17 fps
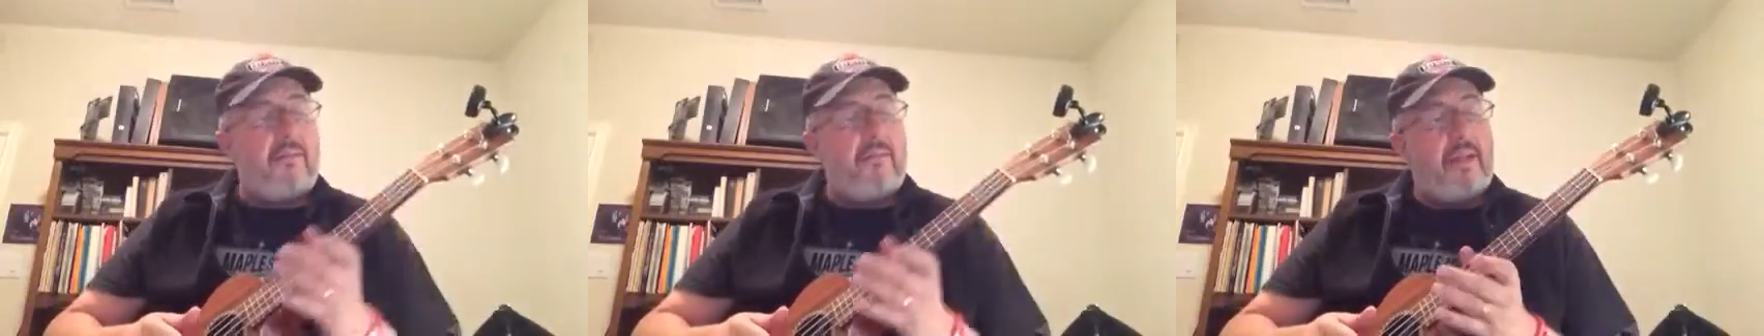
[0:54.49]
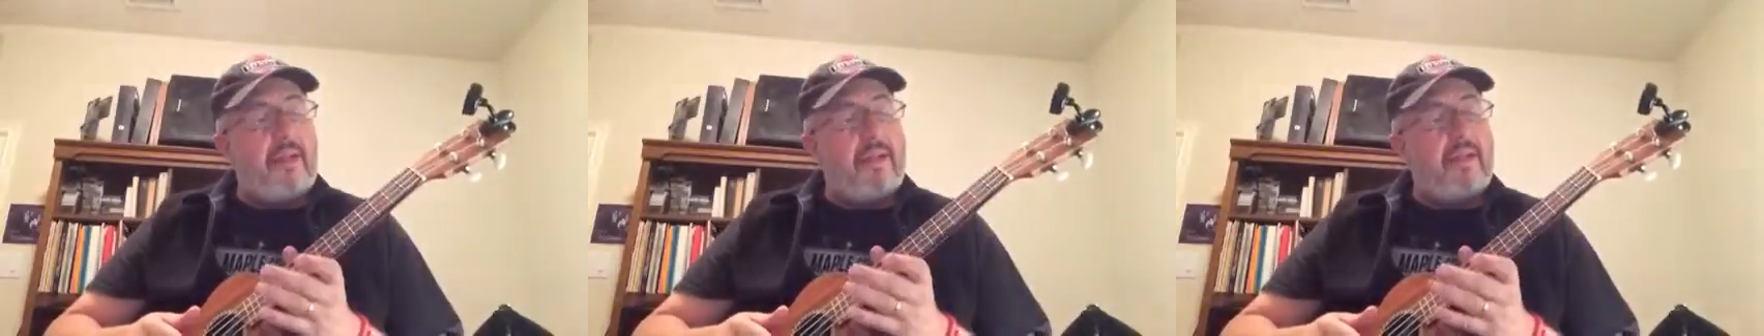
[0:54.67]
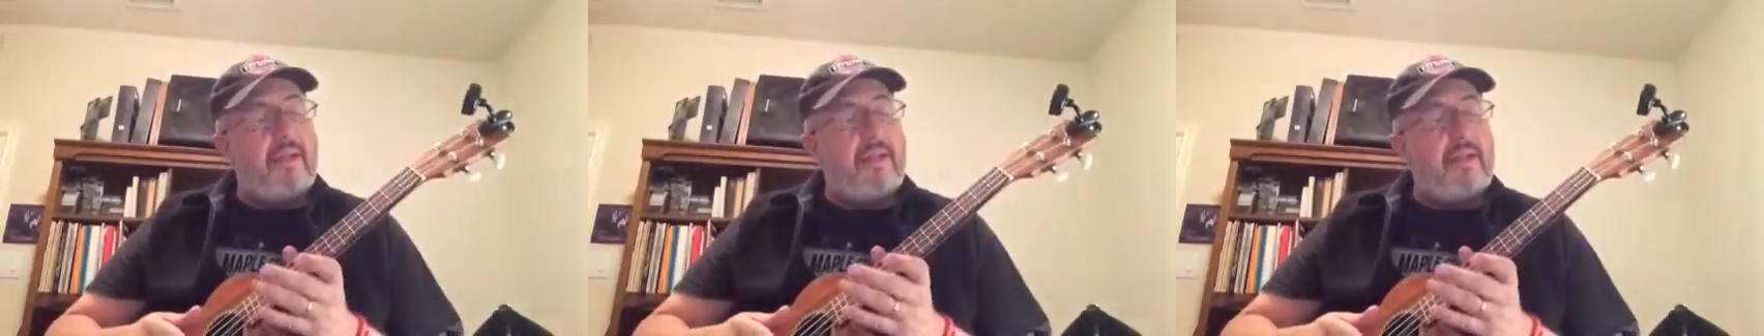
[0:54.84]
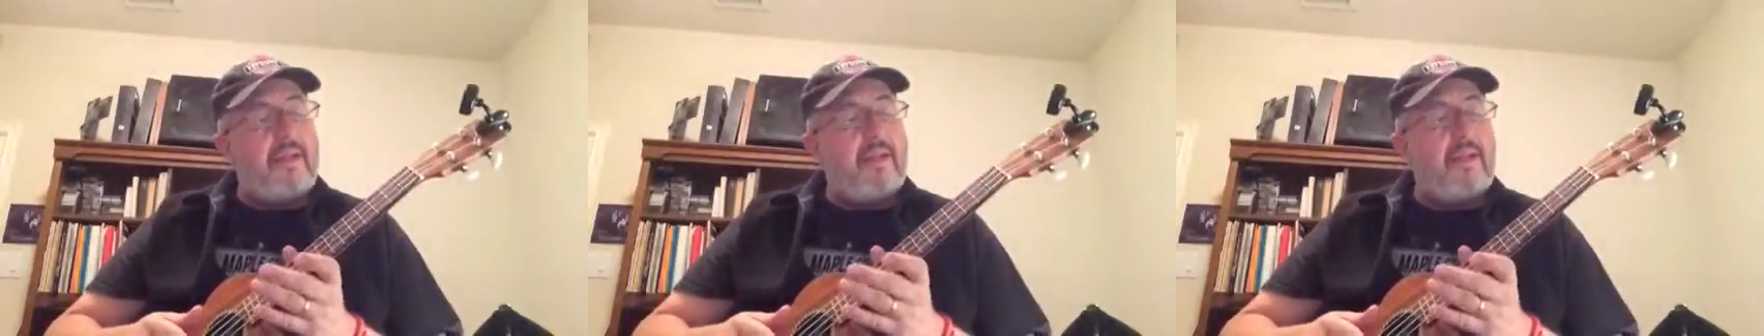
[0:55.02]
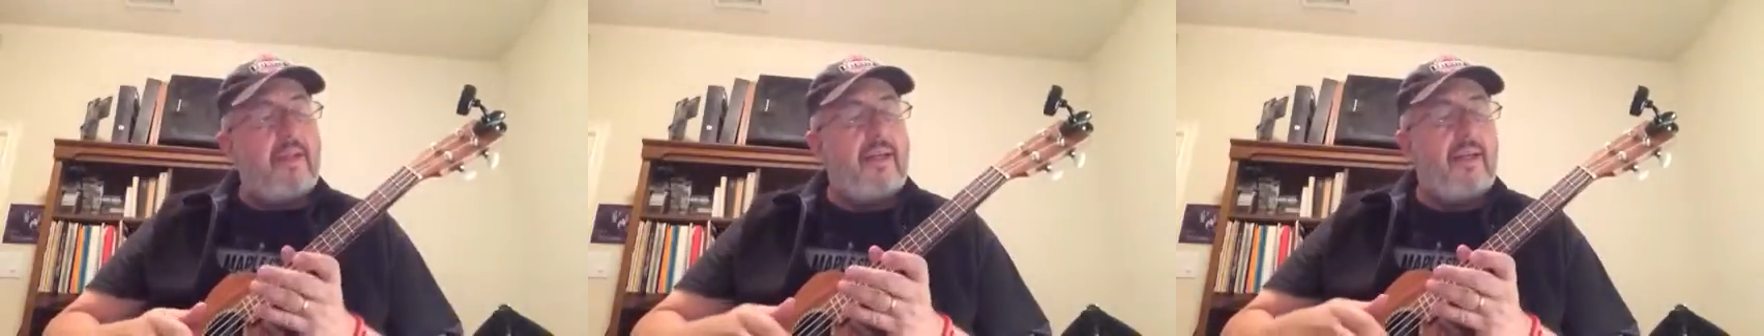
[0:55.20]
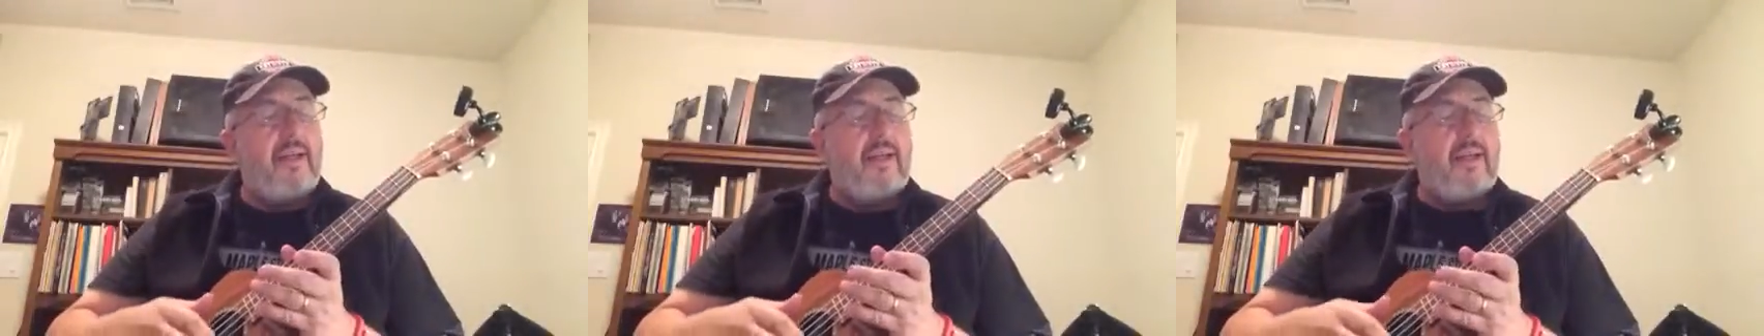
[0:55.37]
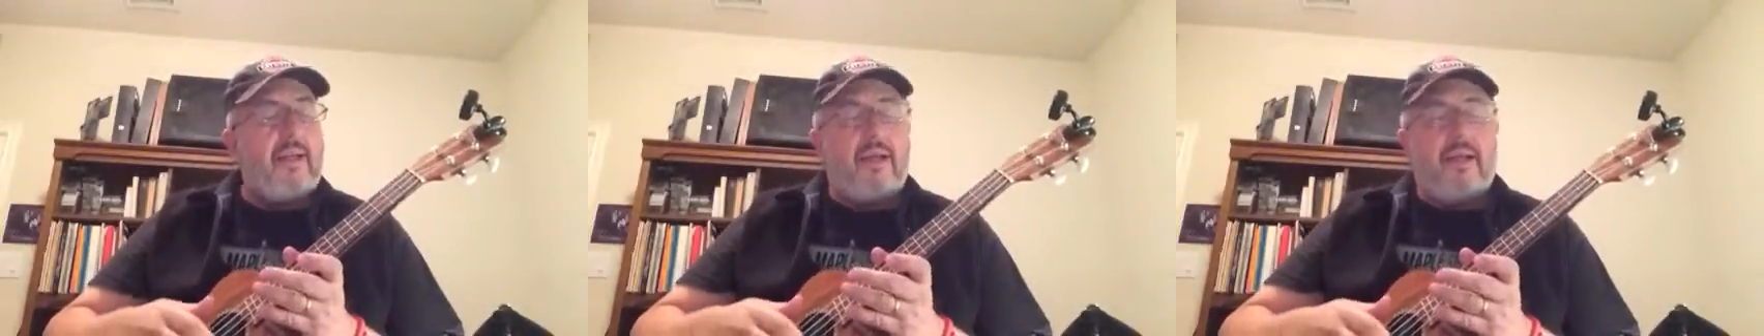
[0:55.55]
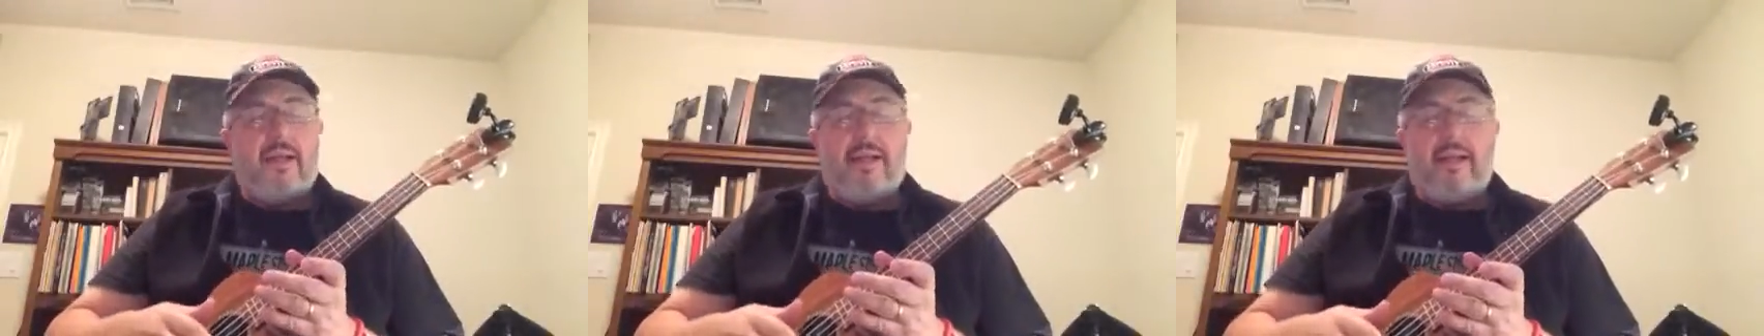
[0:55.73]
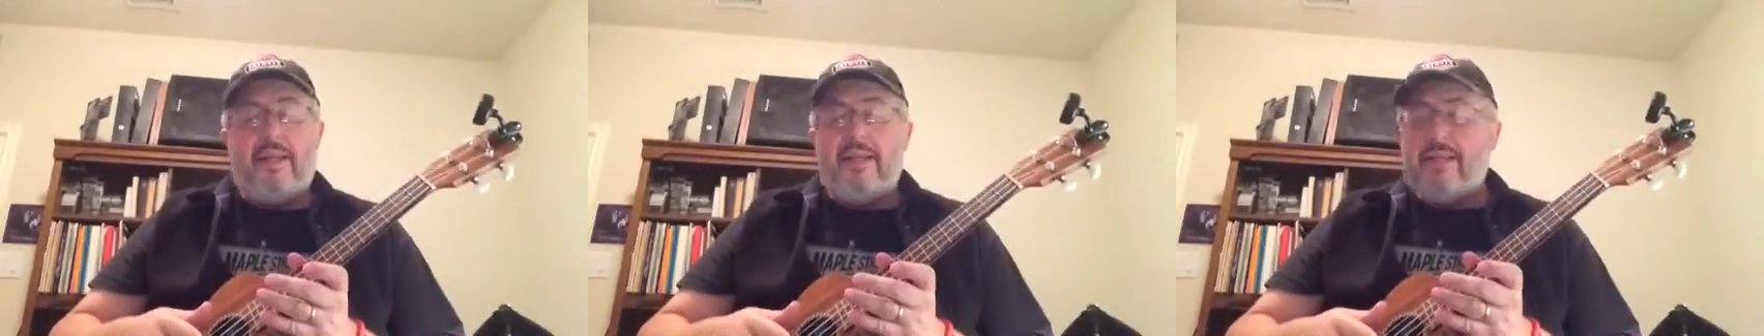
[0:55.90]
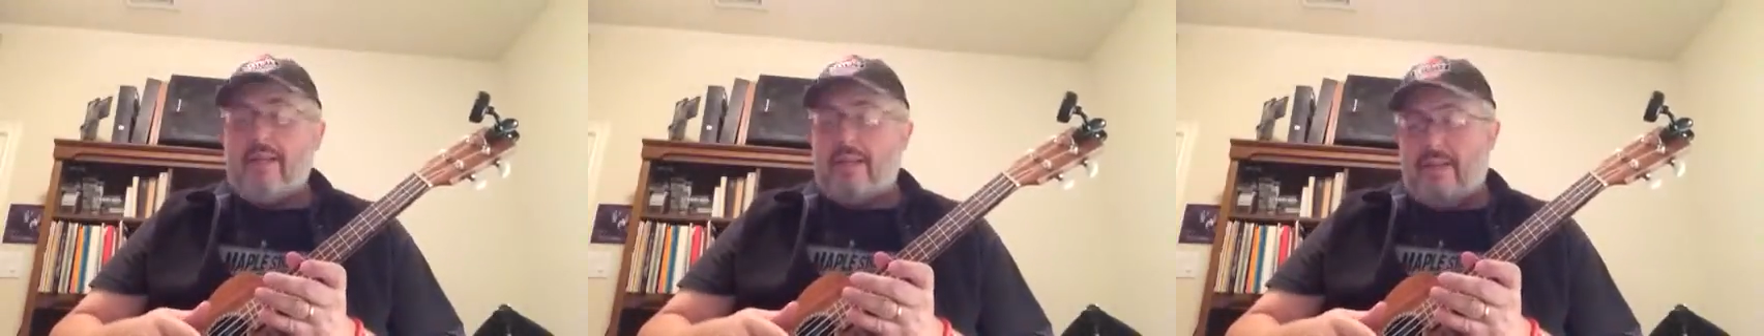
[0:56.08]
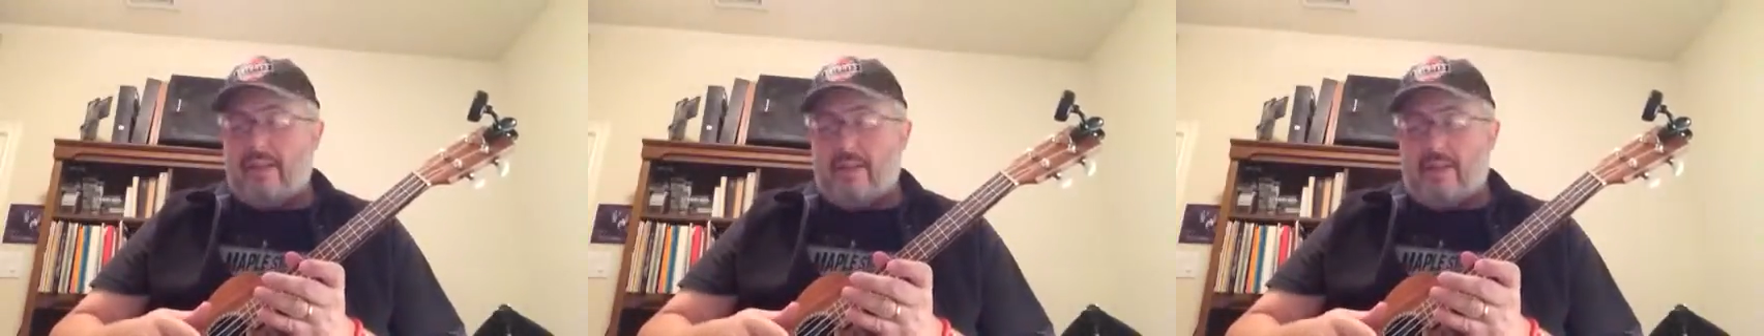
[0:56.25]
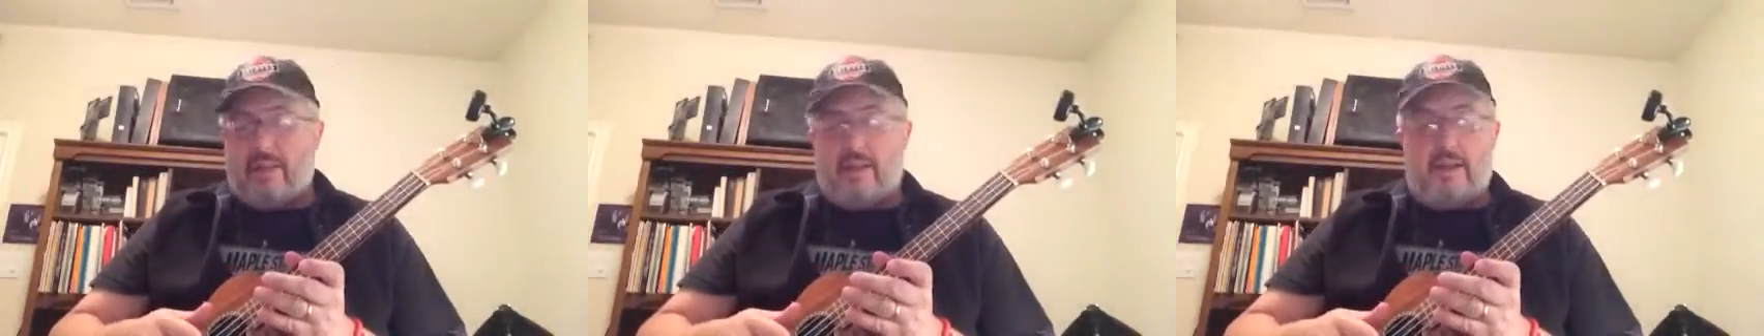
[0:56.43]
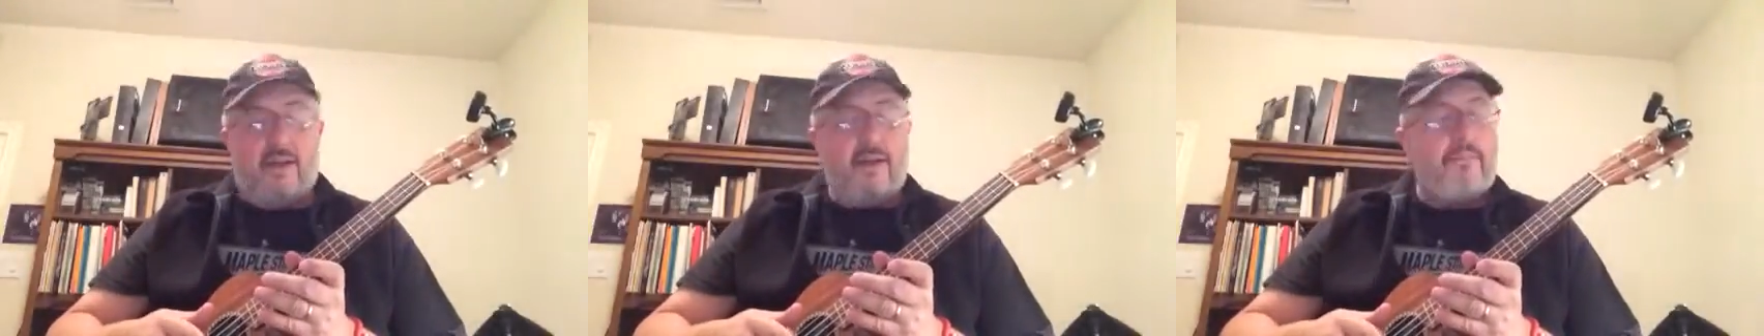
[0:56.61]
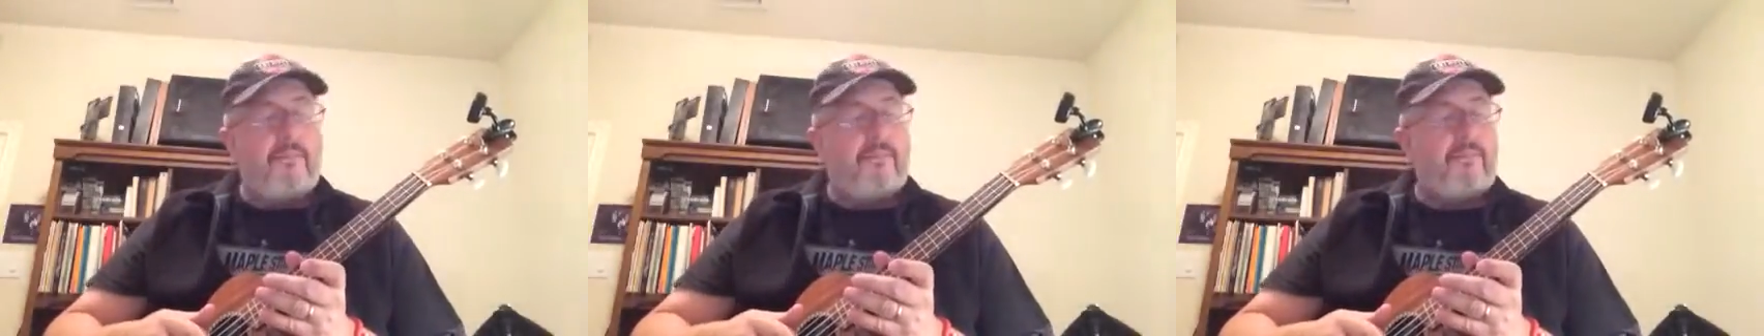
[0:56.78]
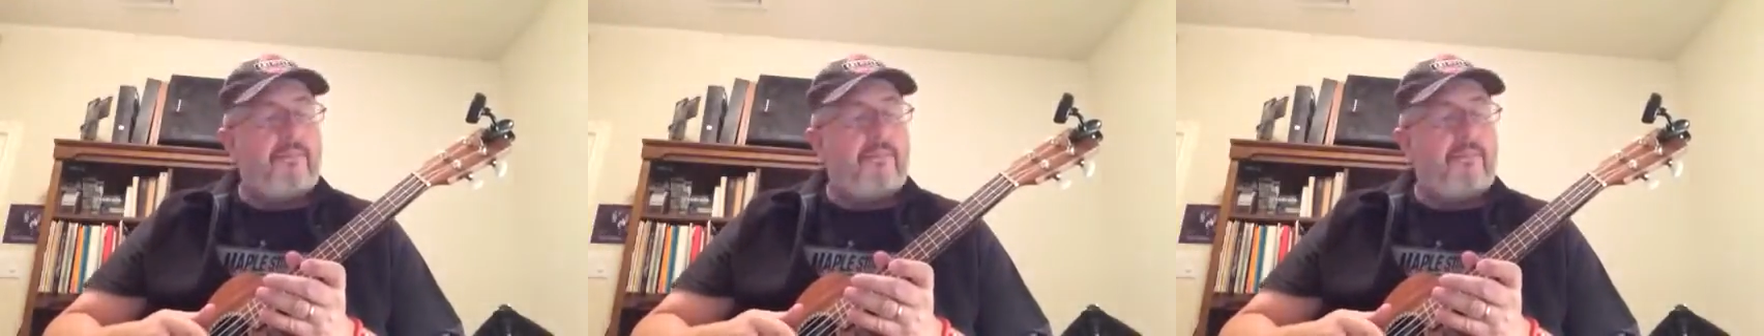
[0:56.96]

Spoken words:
melody into the song,